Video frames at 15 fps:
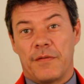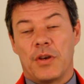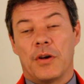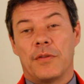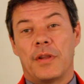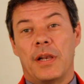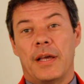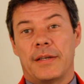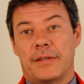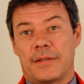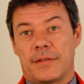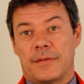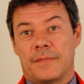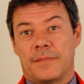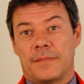
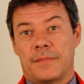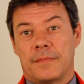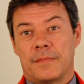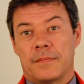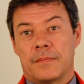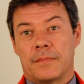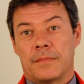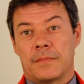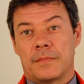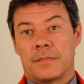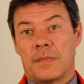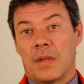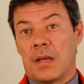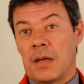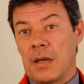nonetheless.
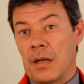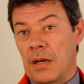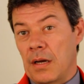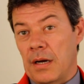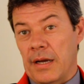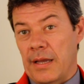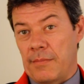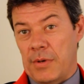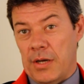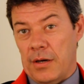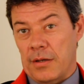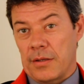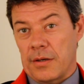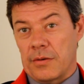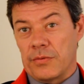I am
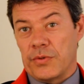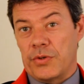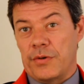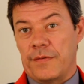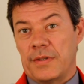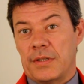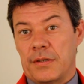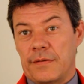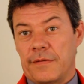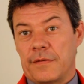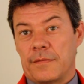not a conservative.